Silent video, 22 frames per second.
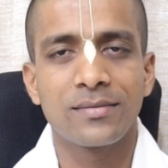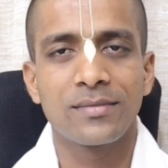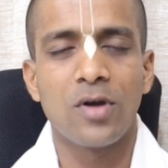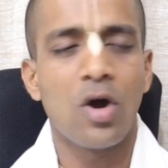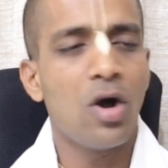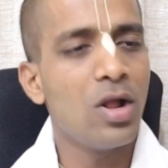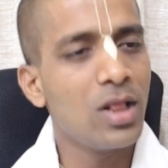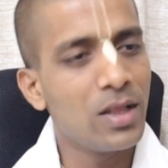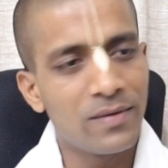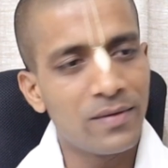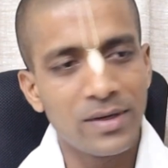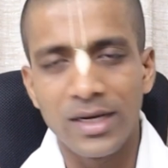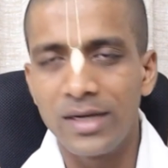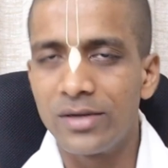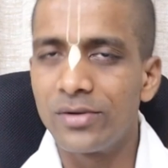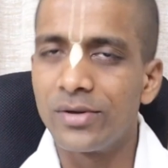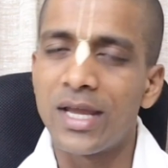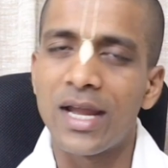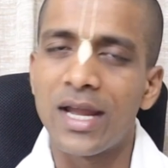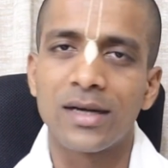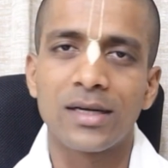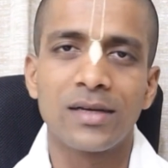all our day
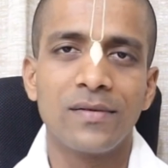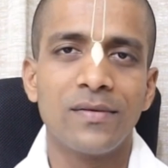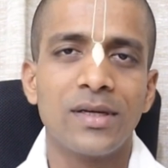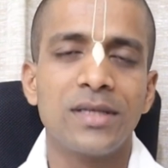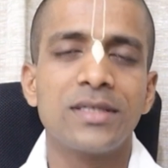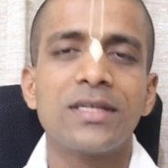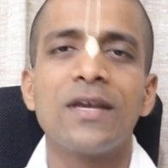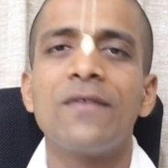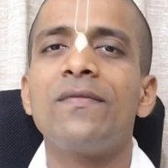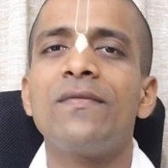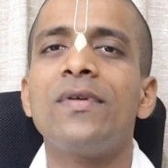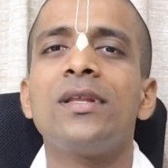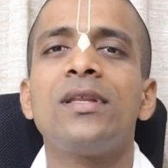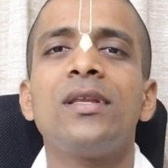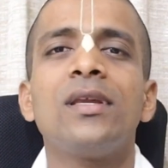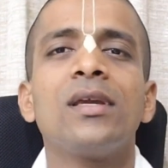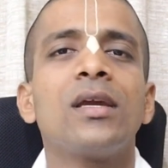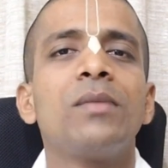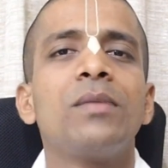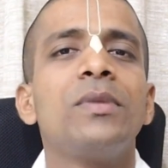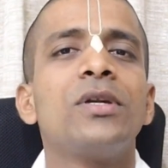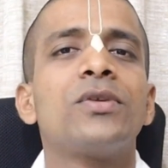to day activities,
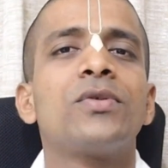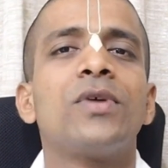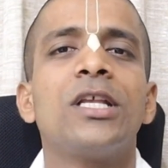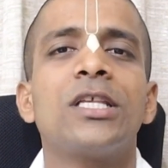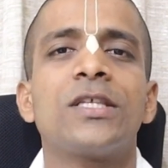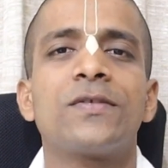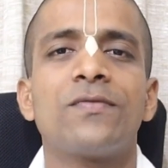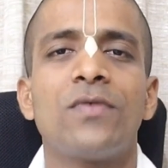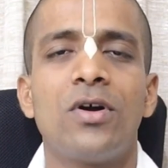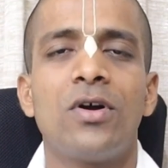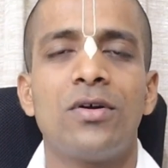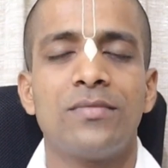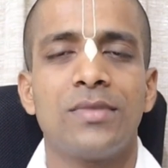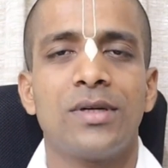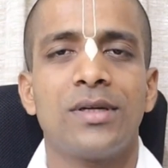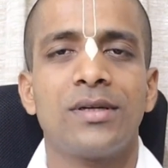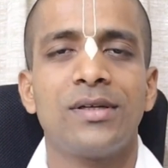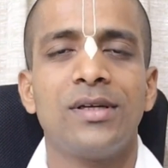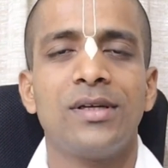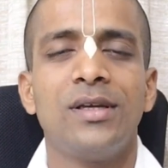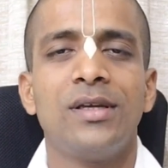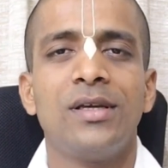everything can be transformed